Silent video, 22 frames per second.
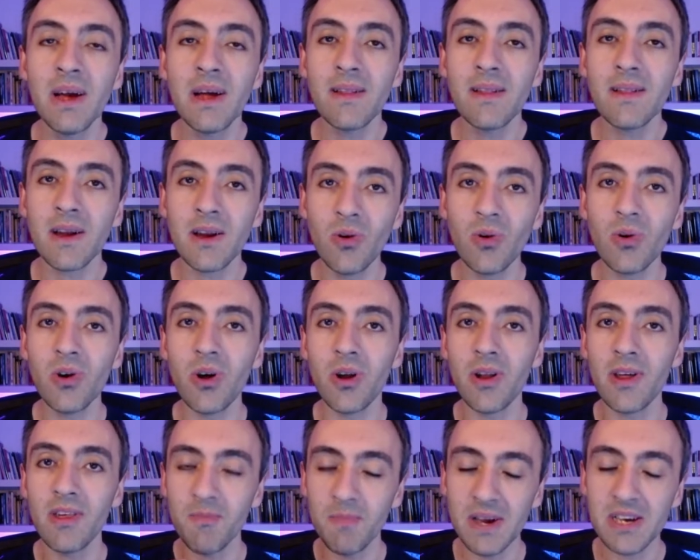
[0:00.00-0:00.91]
that you're
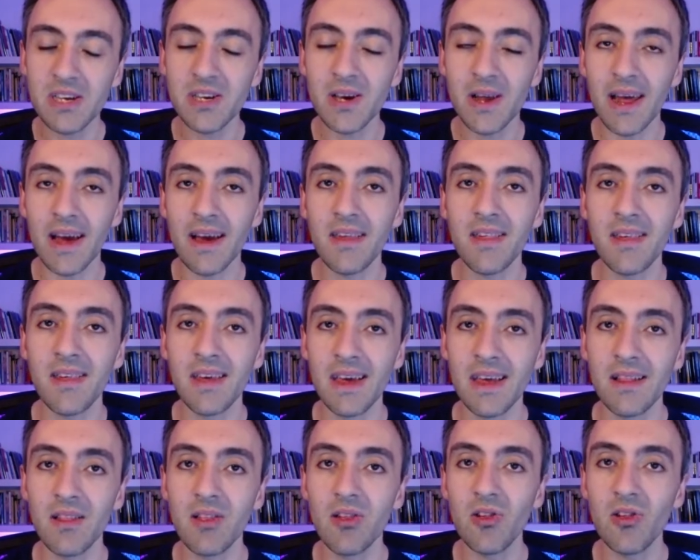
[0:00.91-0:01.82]
going to specialize
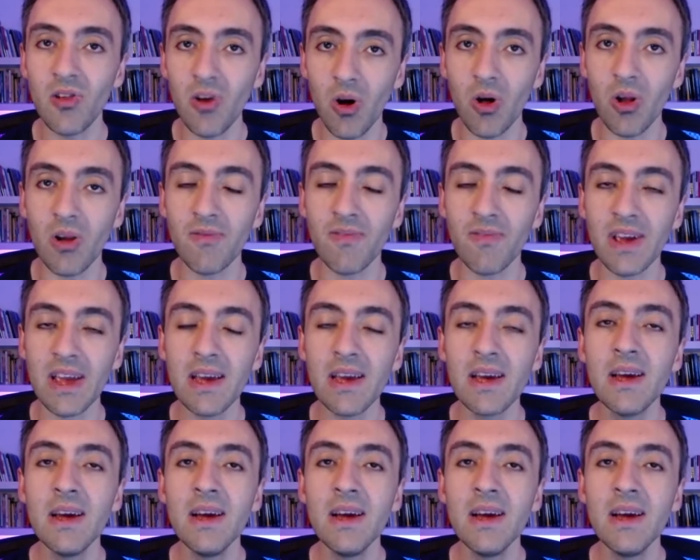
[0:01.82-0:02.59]
in solving.